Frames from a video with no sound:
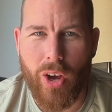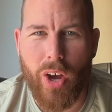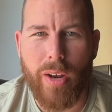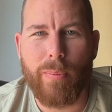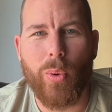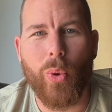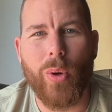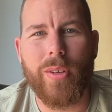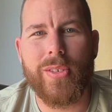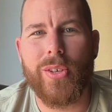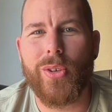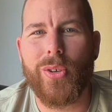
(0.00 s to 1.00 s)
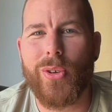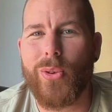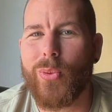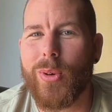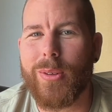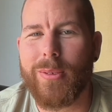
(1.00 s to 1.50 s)
on board, so you
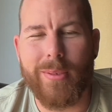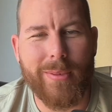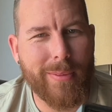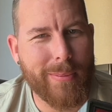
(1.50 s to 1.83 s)
will,